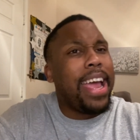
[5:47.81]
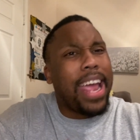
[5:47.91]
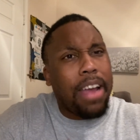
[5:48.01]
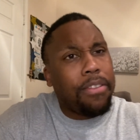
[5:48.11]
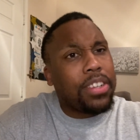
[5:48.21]

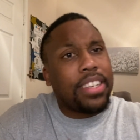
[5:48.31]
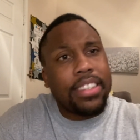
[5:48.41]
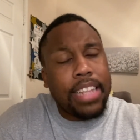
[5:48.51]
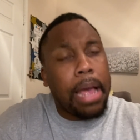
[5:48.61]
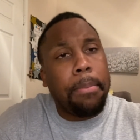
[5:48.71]
Ever since
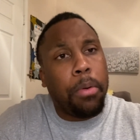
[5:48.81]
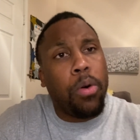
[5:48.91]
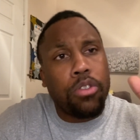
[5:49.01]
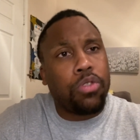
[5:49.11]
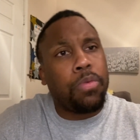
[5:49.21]
that
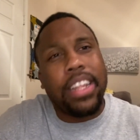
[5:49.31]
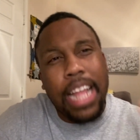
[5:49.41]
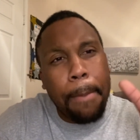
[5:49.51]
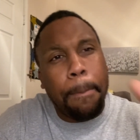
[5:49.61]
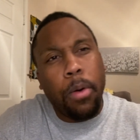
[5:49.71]
Bulls
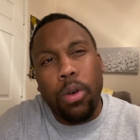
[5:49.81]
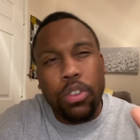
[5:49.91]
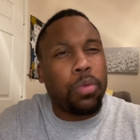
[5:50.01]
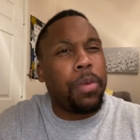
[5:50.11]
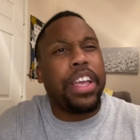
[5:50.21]

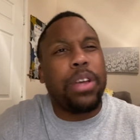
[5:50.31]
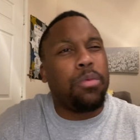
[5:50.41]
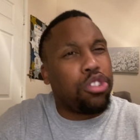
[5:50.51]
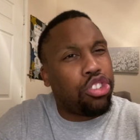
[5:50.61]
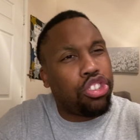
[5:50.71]
win
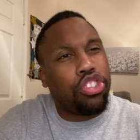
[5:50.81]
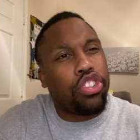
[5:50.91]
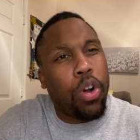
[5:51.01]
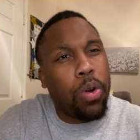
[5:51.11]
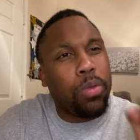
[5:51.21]
was
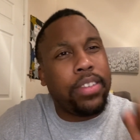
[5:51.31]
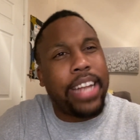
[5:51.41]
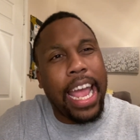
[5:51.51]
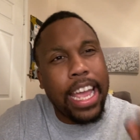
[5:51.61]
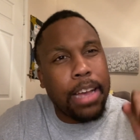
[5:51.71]
so
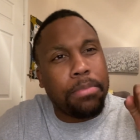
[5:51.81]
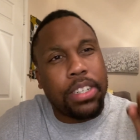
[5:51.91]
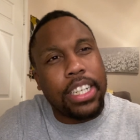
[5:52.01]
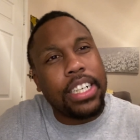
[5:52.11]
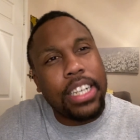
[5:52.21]
damn
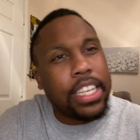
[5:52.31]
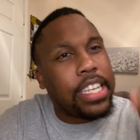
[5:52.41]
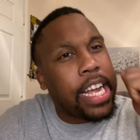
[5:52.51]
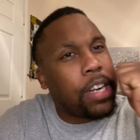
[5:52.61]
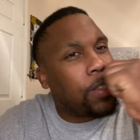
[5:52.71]
good and
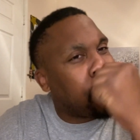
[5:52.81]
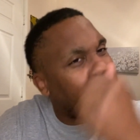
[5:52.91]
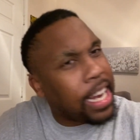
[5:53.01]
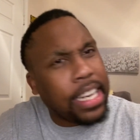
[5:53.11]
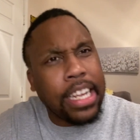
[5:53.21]

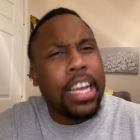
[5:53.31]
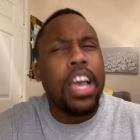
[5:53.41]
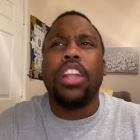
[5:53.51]
entertaining.